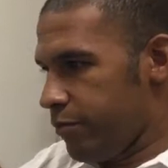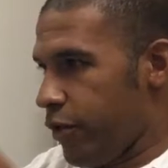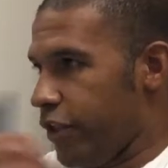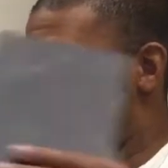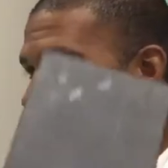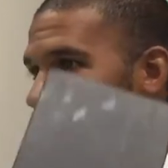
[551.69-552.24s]

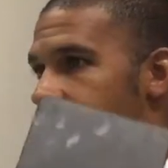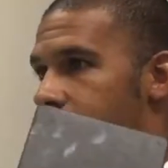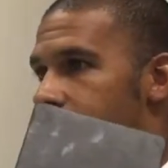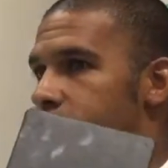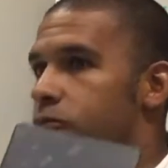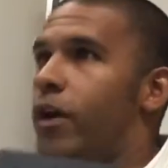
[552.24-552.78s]
pulling that
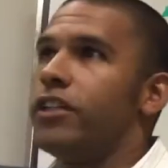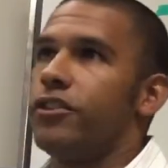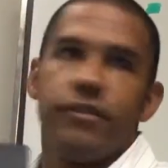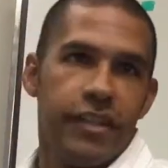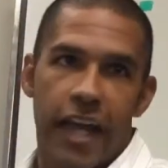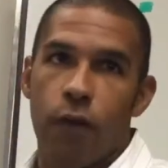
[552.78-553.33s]
out,
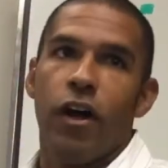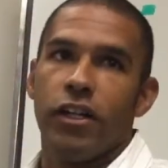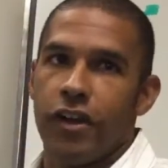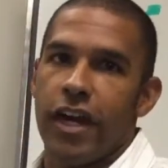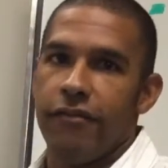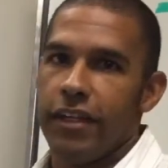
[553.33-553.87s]
not while
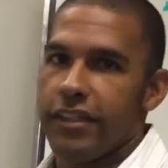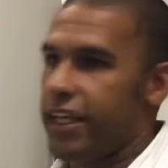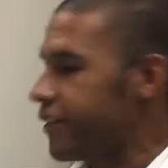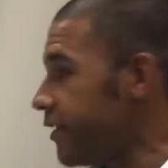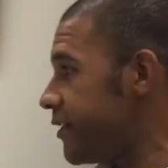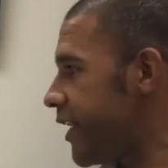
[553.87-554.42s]
driving because
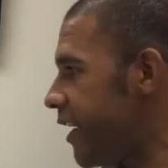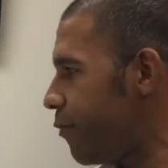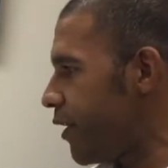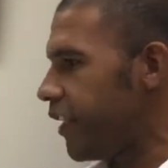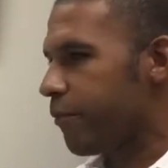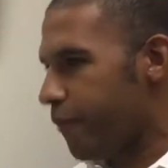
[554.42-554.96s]
that's unsafe,
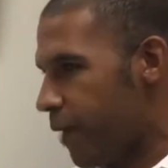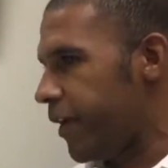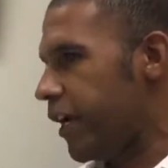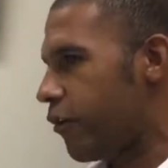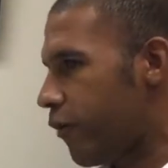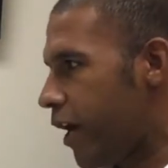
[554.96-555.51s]
but like mapping
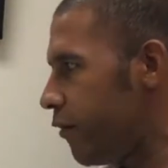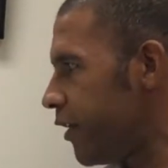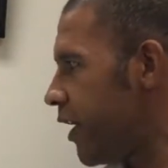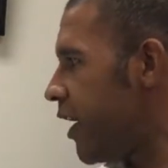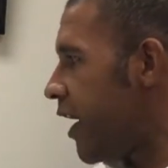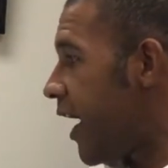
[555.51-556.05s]
out a route
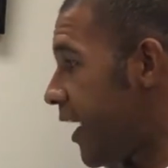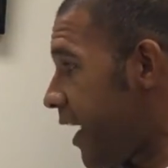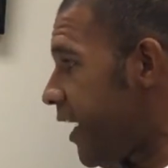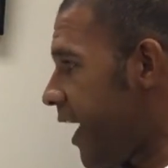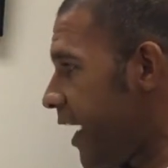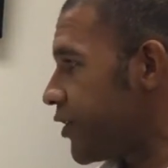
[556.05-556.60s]
on
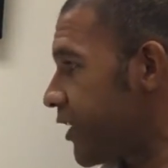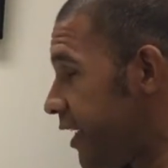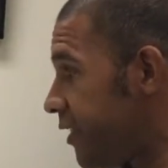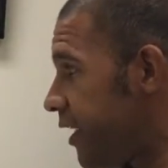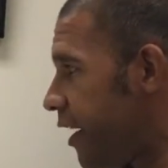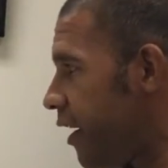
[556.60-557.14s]
how to actually
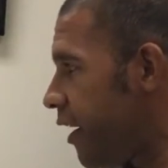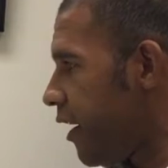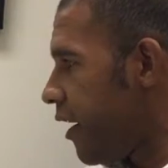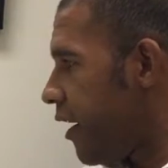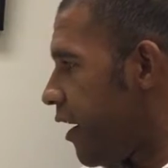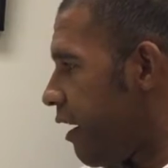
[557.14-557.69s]
get there.
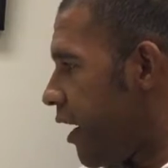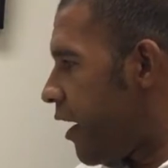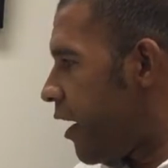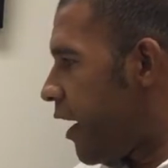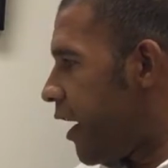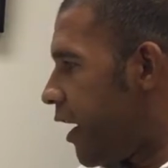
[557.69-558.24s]

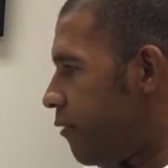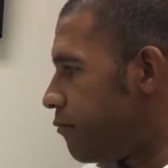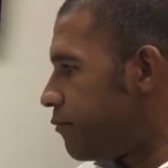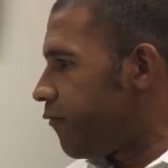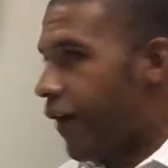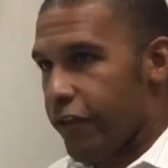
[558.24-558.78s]

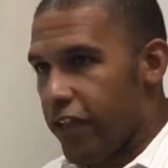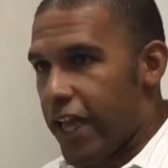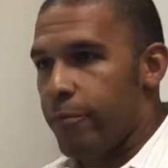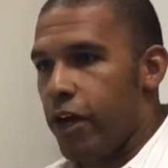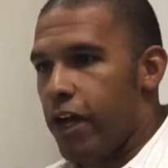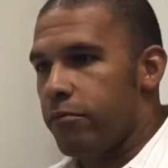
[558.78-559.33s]
Found the
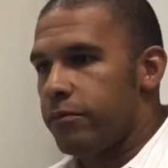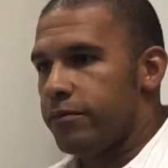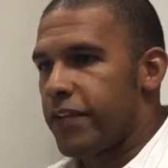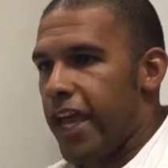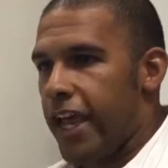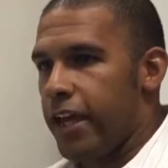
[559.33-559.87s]
light bulb
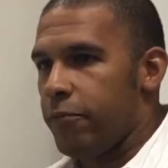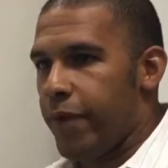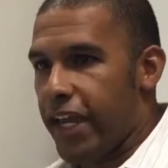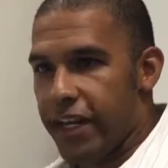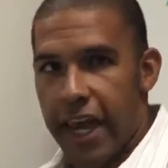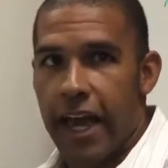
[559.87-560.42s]
and
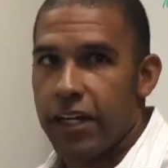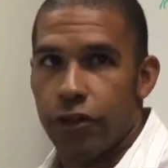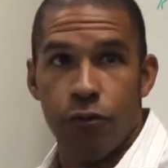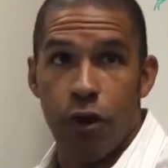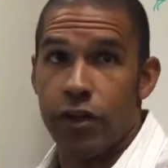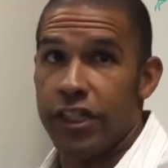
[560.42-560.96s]
paid cash or
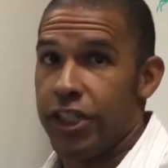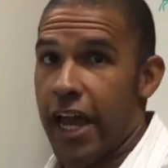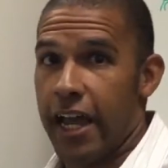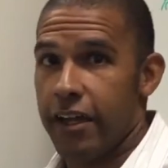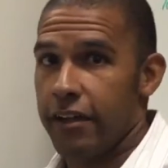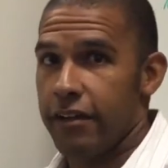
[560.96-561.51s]
wrote a
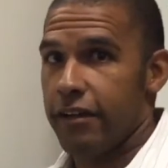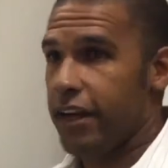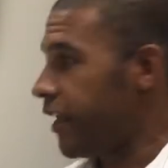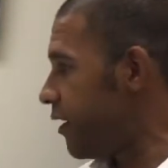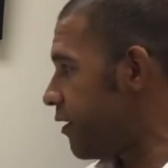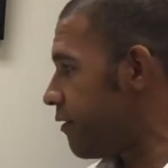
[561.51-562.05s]
check,
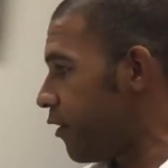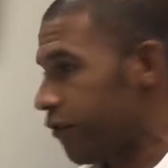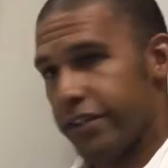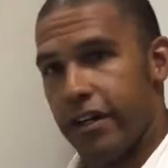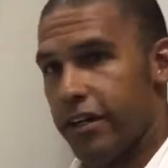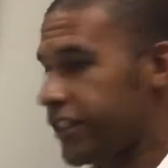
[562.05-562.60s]
and
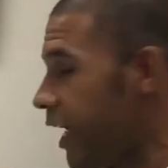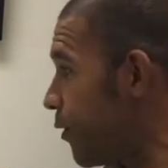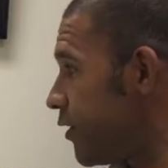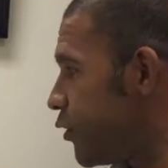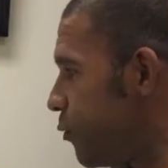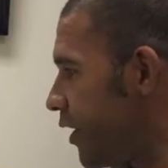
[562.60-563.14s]
those are time
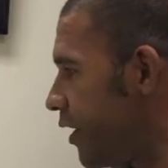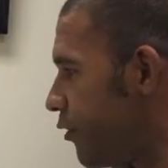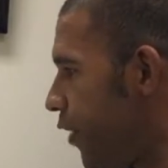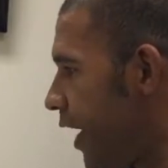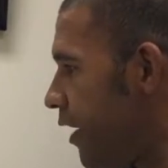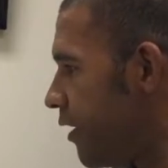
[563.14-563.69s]
consuming and
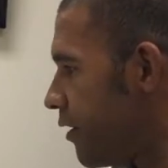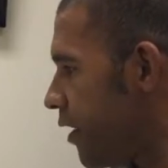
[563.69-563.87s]
great.